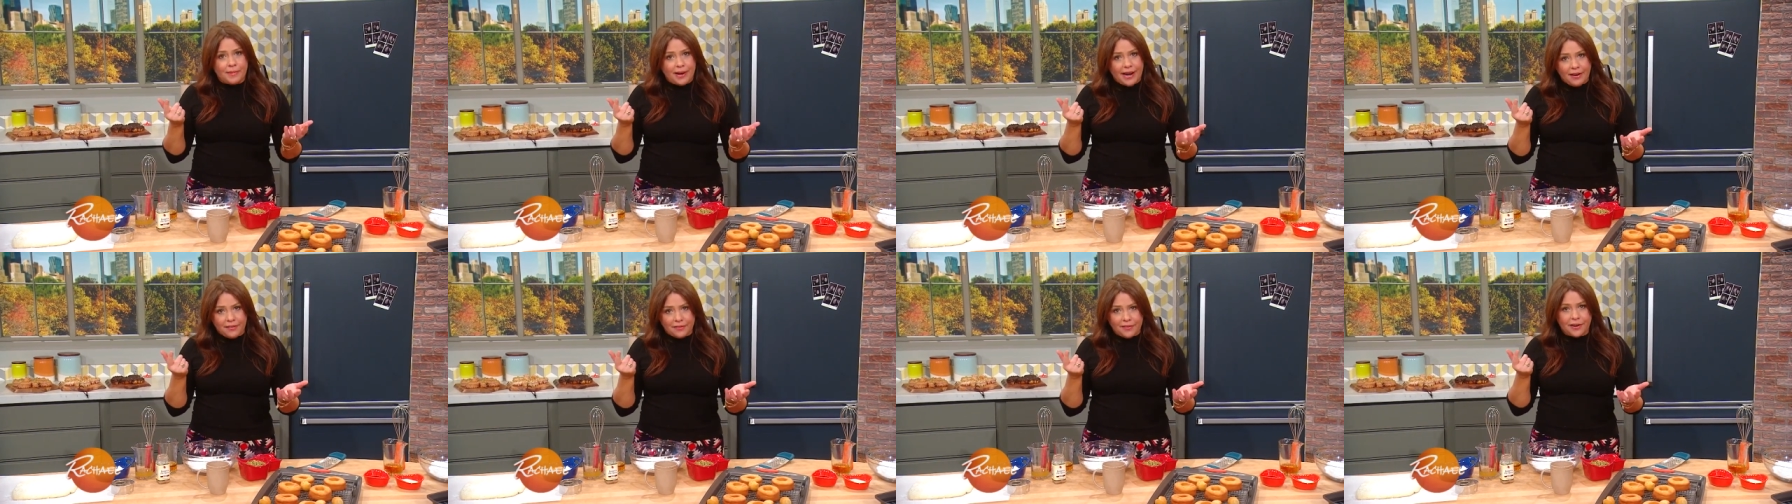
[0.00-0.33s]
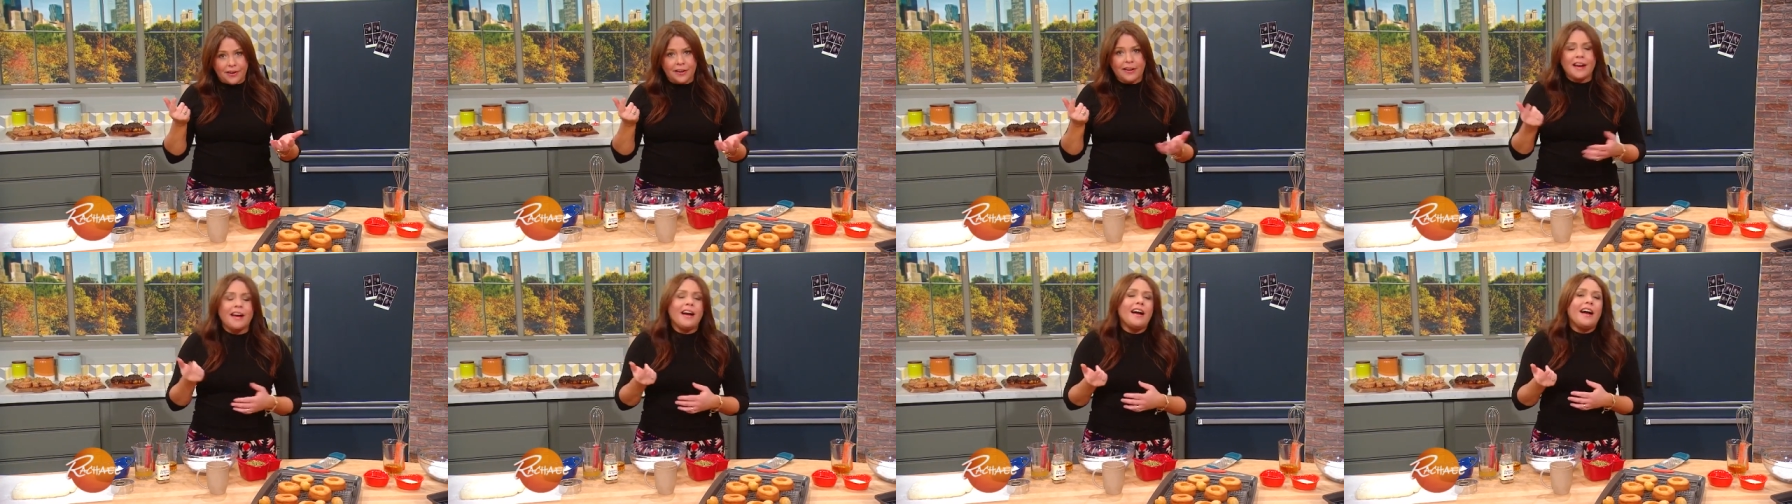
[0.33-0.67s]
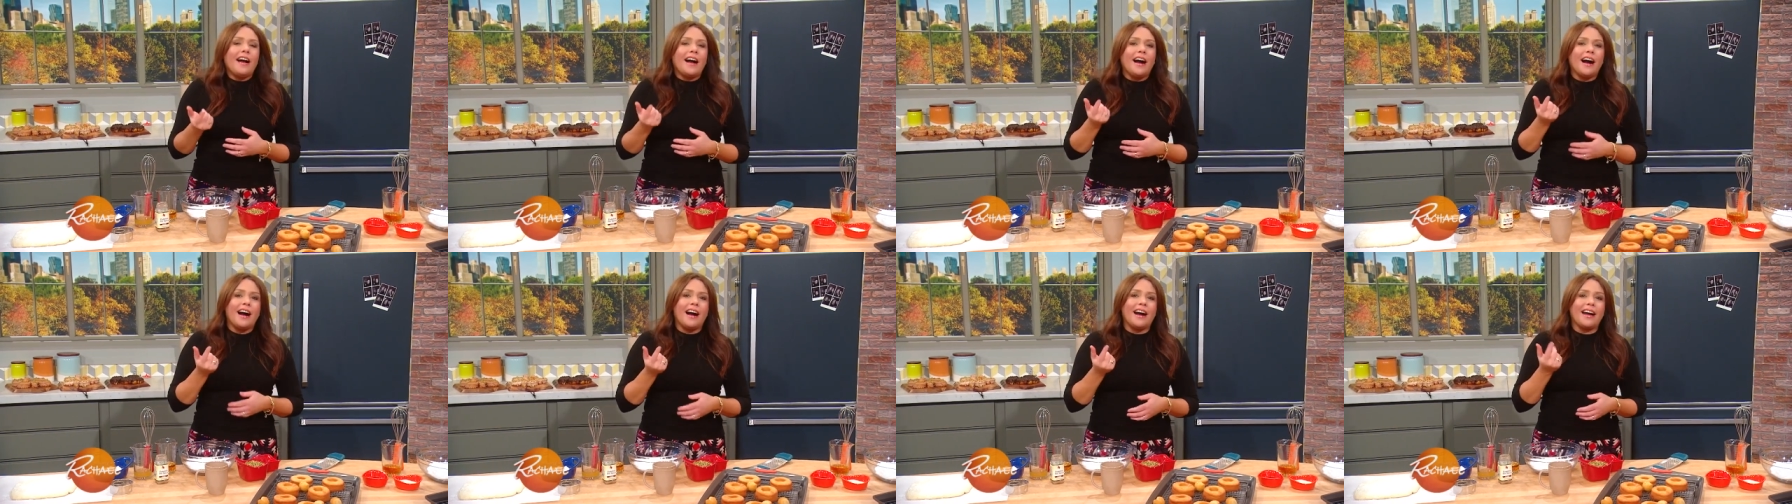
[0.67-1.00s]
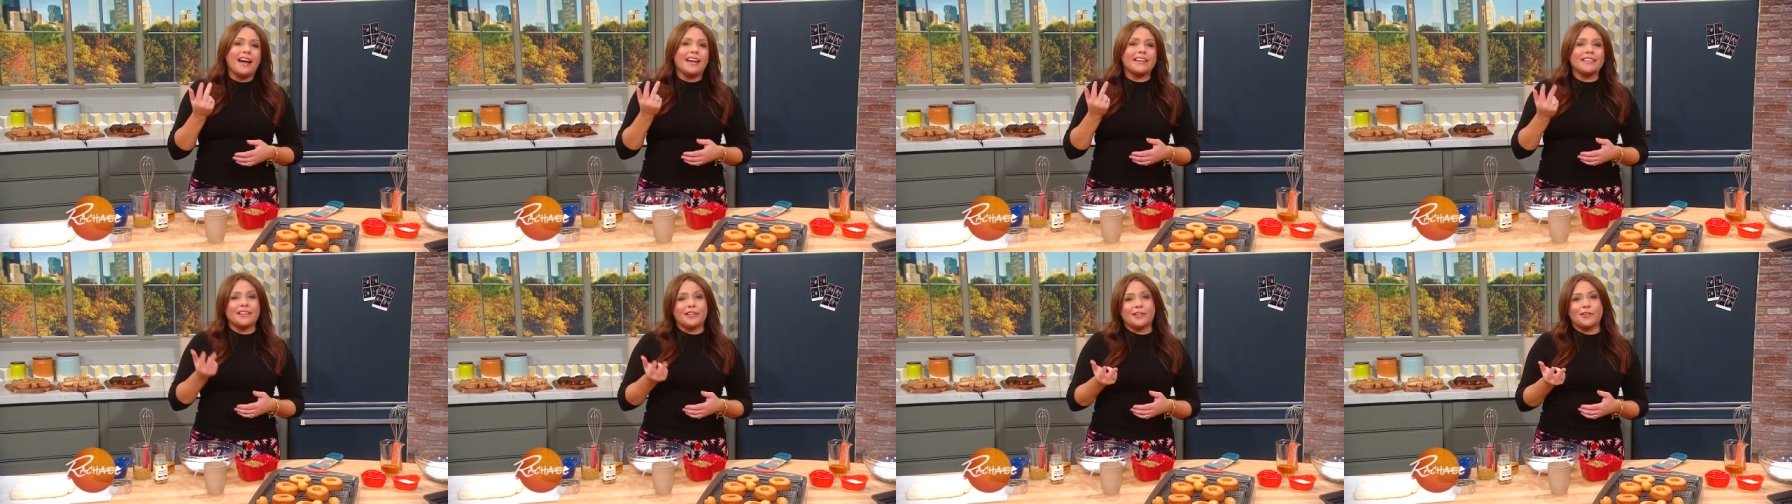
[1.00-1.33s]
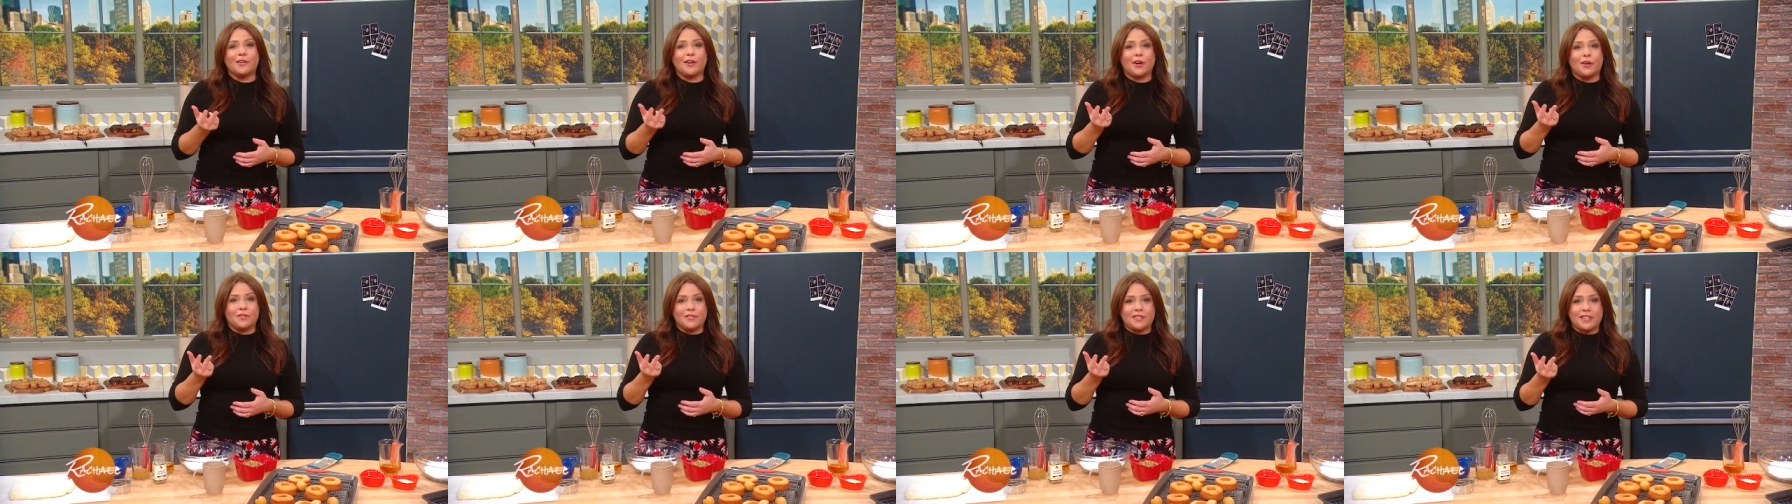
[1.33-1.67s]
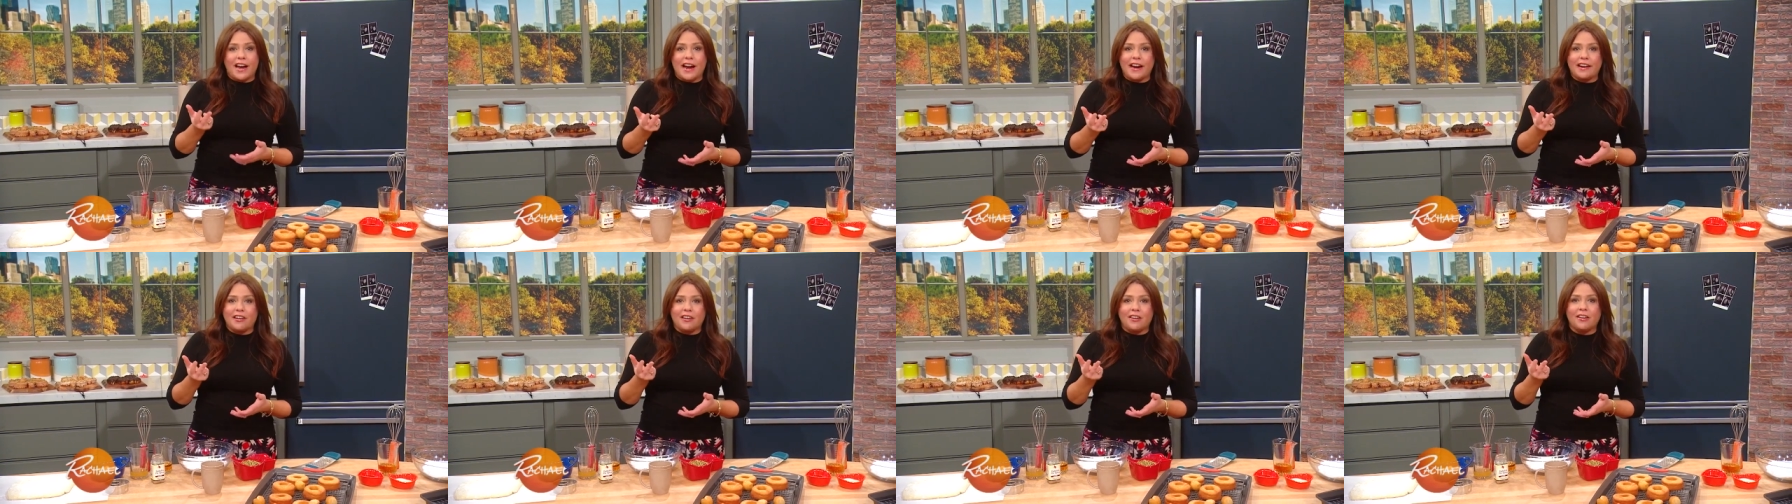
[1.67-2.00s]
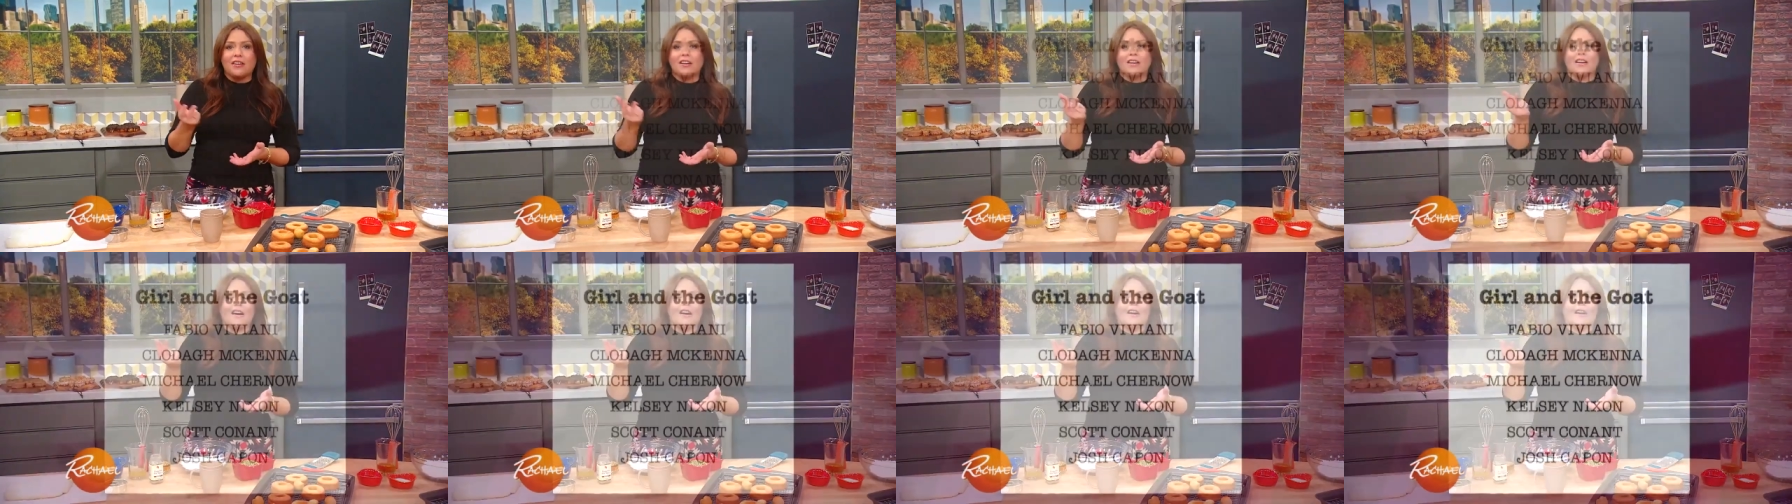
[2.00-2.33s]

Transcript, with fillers: ever, uh, and Little Goat Diner